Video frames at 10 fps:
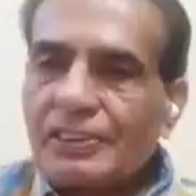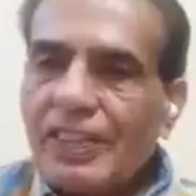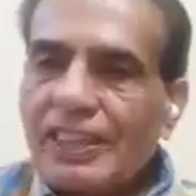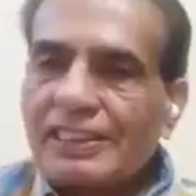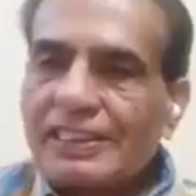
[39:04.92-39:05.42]

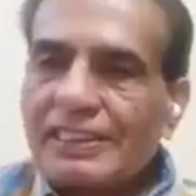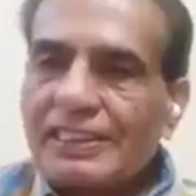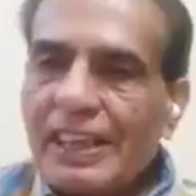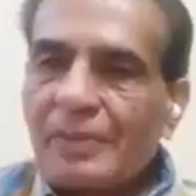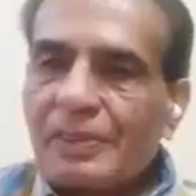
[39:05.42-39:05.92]
want
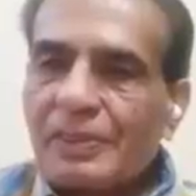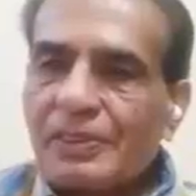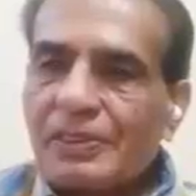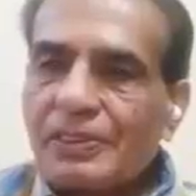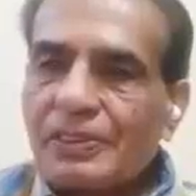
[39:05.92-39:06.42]
them to
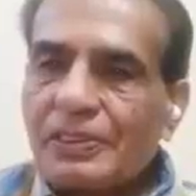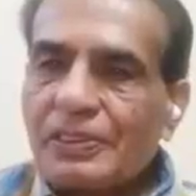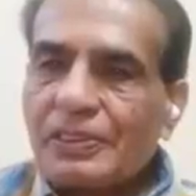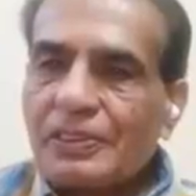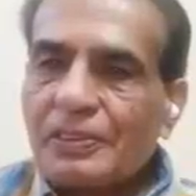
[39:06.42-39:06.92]

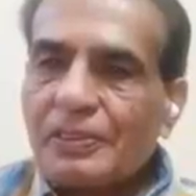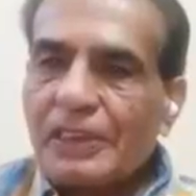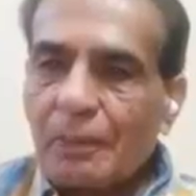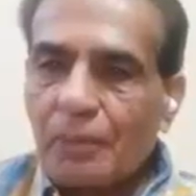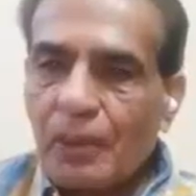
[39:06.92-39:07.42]
be
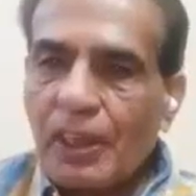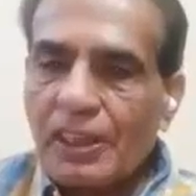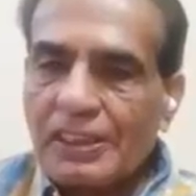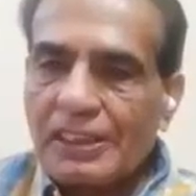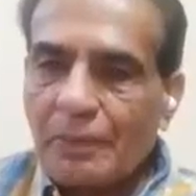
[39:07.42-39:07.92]
employed
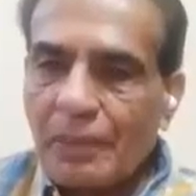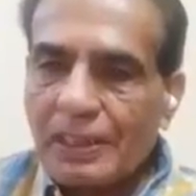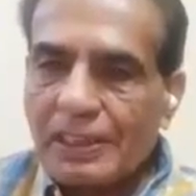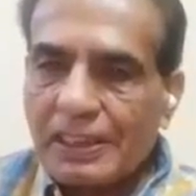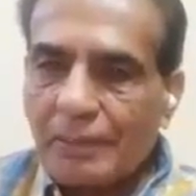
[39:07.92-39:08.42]
in
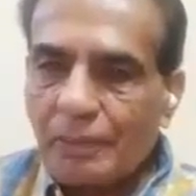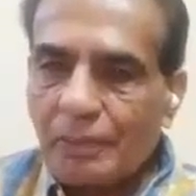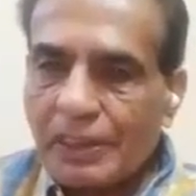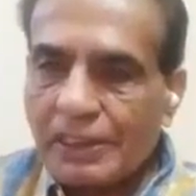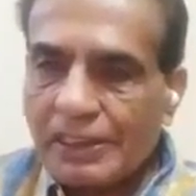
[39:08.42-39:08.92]
Japanese
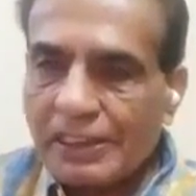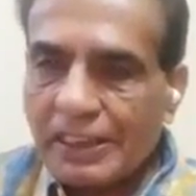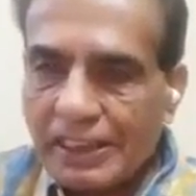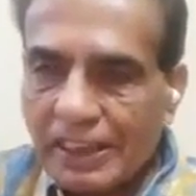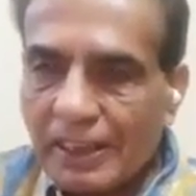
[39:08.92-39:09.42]
companies in
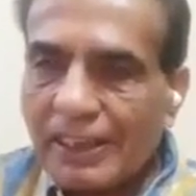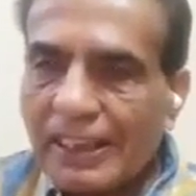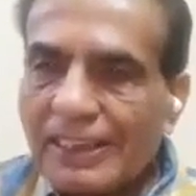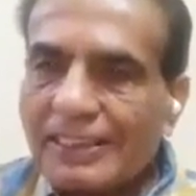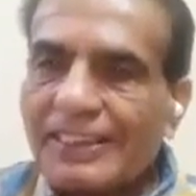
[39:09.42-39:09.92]
India
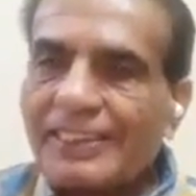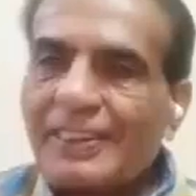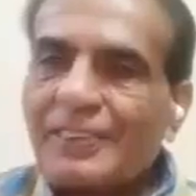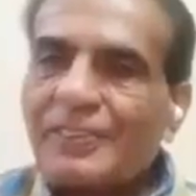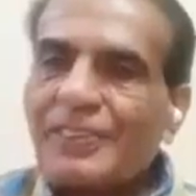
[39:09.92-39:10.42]
and
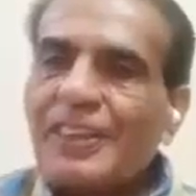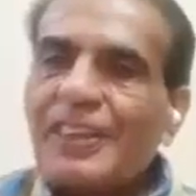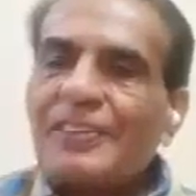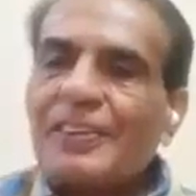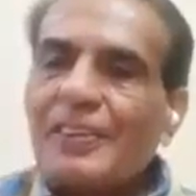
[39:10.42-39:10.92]
from
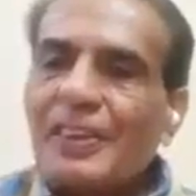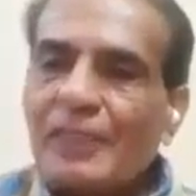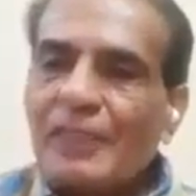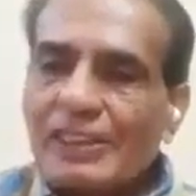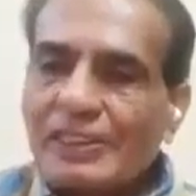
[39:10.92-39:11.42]
all
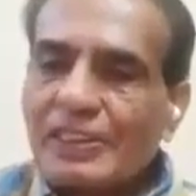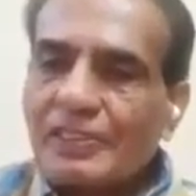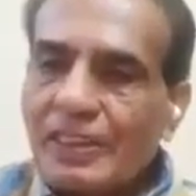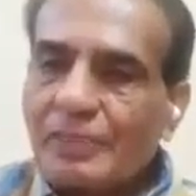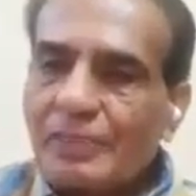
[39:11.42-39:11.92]
parts of the
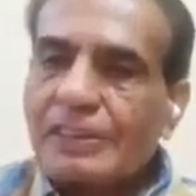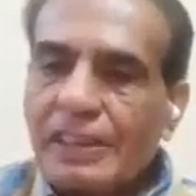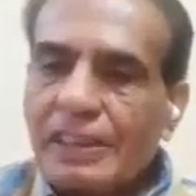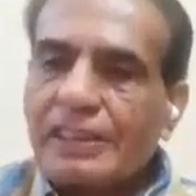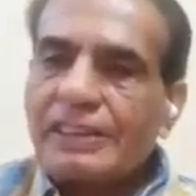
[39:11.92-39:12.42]
world, but
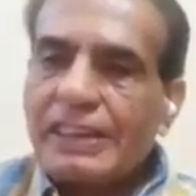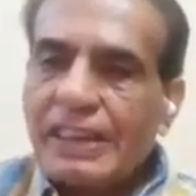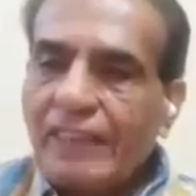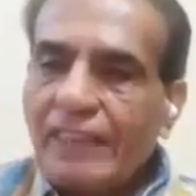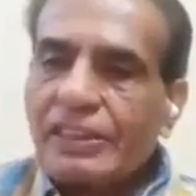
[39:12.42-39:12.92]
they
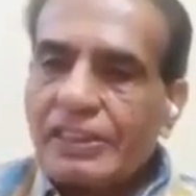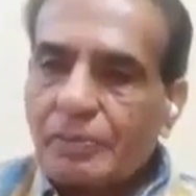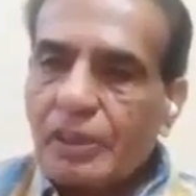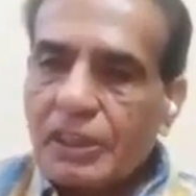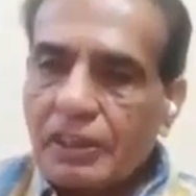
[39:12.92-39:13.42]
have this
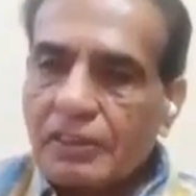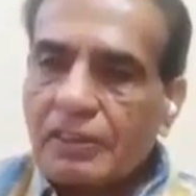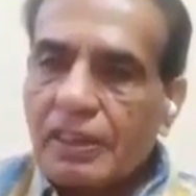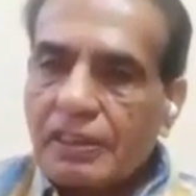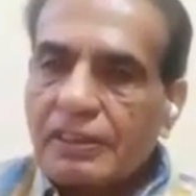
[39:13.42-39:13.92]
mission.
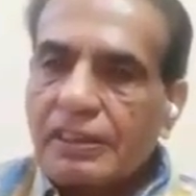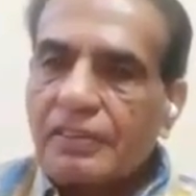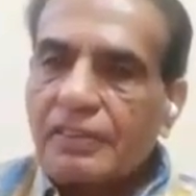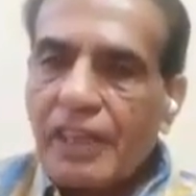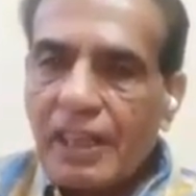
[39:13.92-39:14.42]

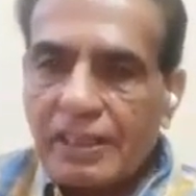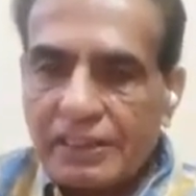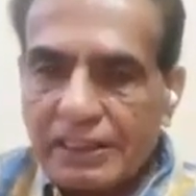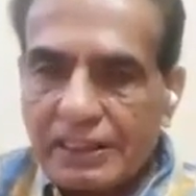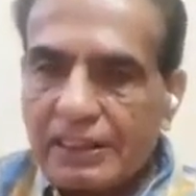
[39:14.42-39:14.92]
They want
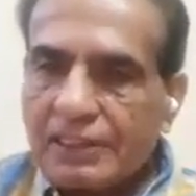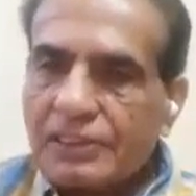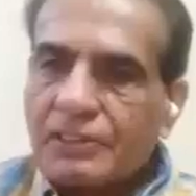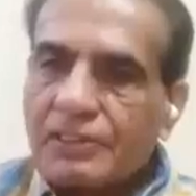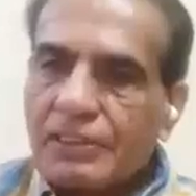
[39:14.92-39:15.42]
Indian
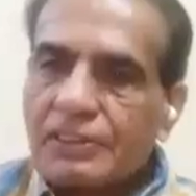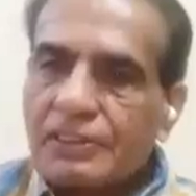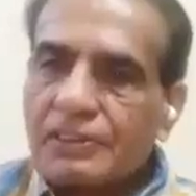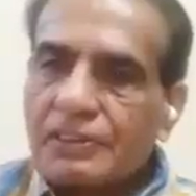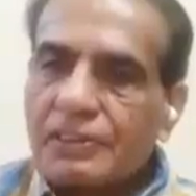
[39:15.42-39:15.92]
students
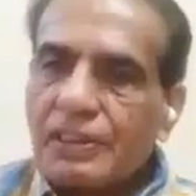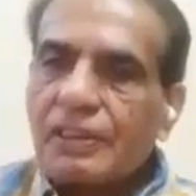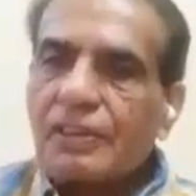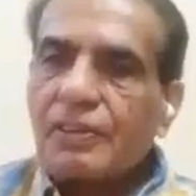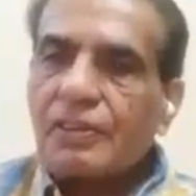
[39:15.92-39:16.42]
to
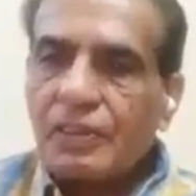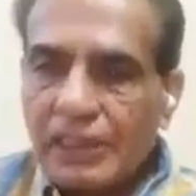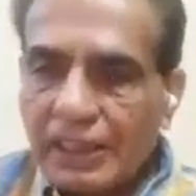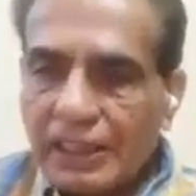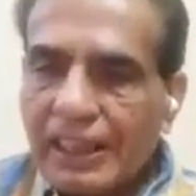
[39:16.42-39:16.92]
go
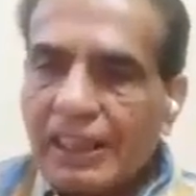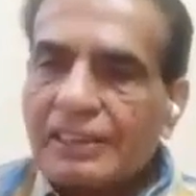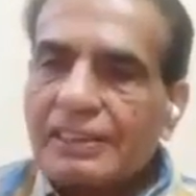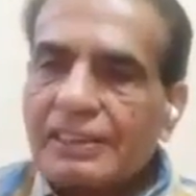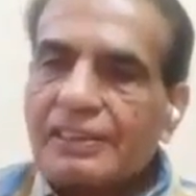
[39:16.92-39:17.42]
there
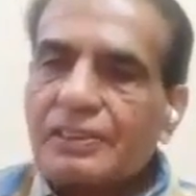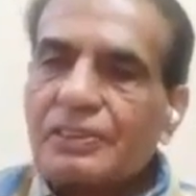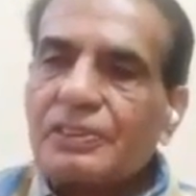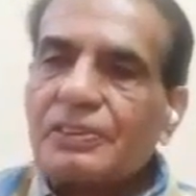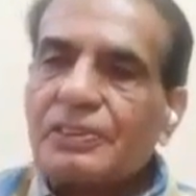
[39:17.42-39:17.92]
and to